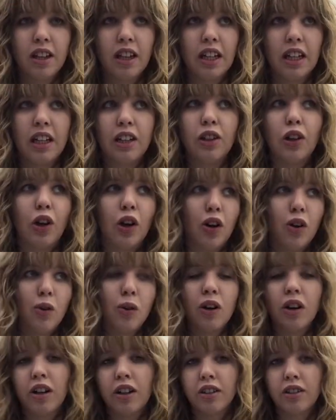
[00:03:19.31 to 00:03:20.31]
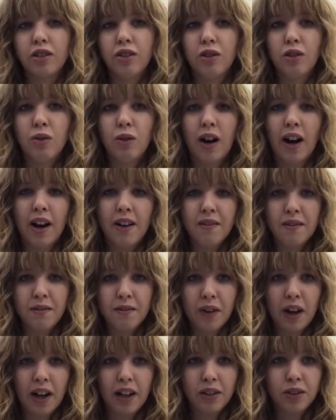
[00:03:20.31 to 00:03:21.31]
any low or too high
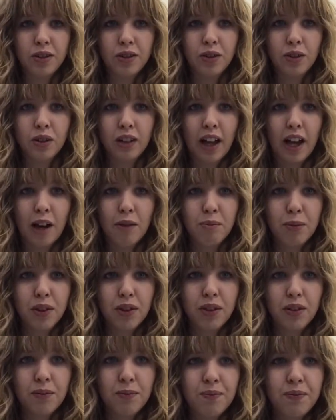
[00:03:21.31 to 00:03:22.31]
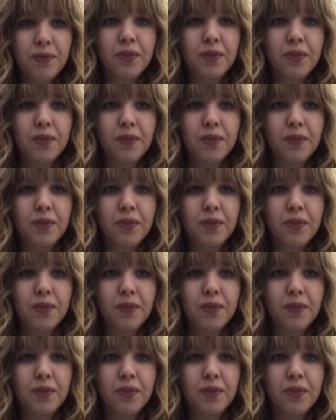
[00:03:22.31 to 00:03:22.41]
vitals or labs.